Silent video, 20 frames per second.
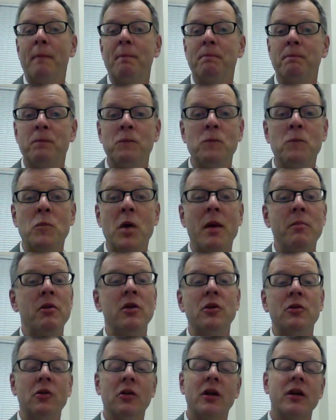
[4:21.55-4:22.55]
Maybe
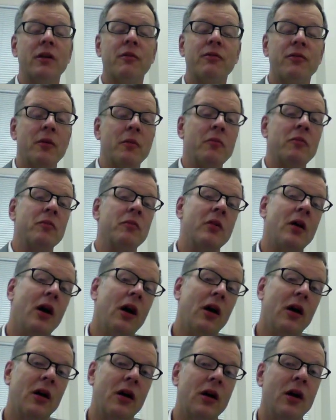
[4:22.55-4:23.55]
you'll get it from
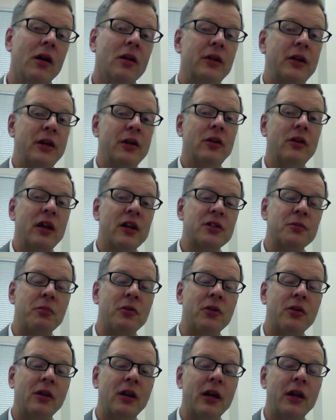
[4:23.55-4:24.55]
a legal
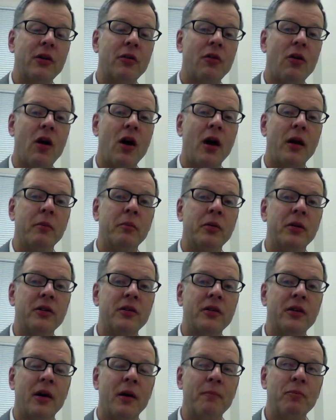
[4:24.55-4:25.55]
expert later on,
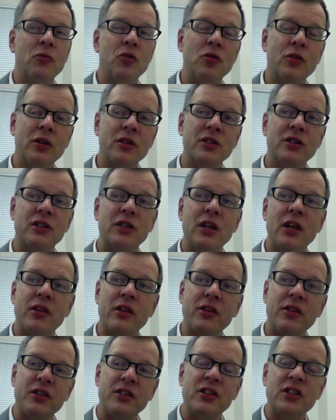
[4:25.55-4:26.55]
but you can see
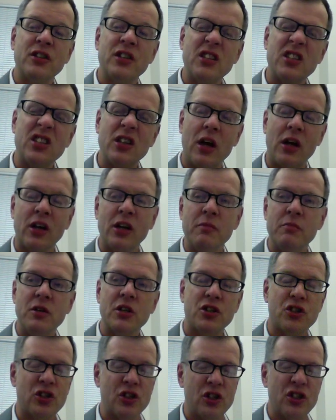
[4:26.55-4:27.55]
that this is a
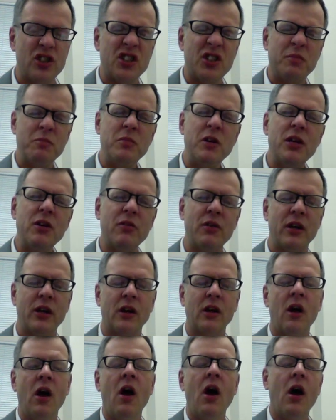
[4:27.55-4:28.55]
gamish, a
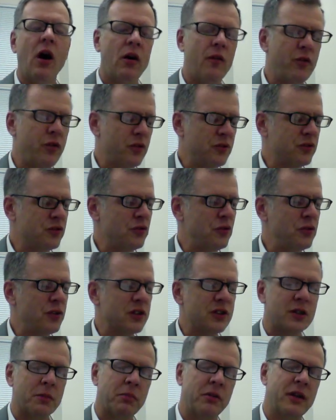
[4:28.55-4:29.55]
smearing of those two
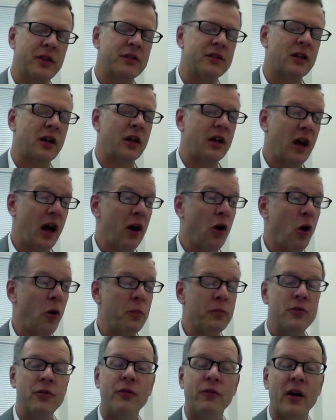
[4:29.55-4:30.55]
disciplines, and I
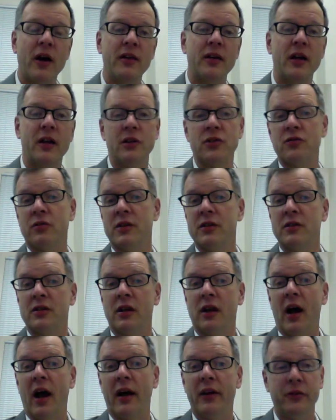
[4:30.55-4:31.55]
hope you find that
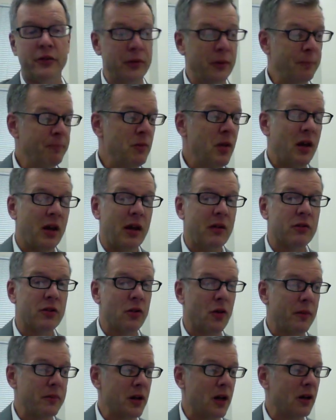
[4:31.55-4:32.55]
interesting. I do, even
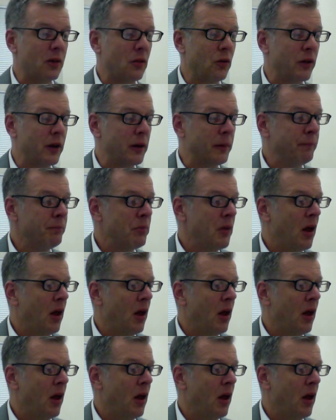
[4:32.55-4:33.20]
though I'm not a lawyer.